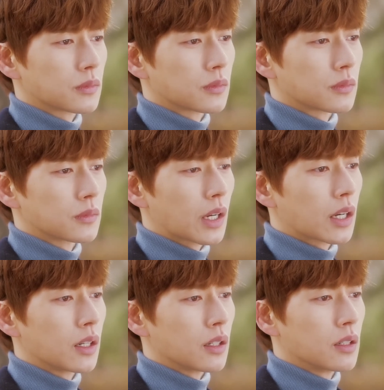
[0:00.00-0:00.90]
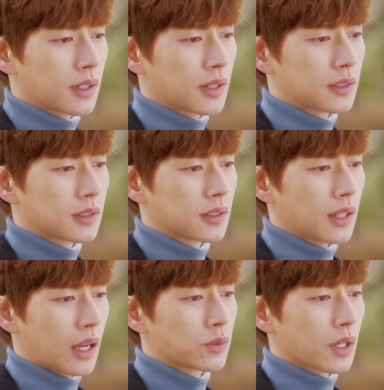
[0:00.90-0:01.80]
This upset her greatly.
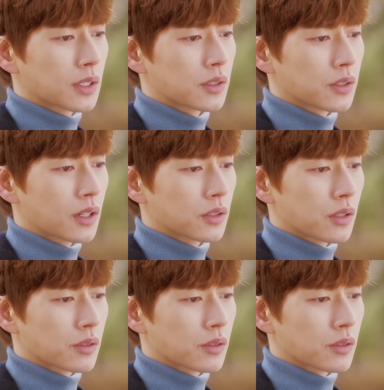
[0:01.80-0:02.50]
She went to the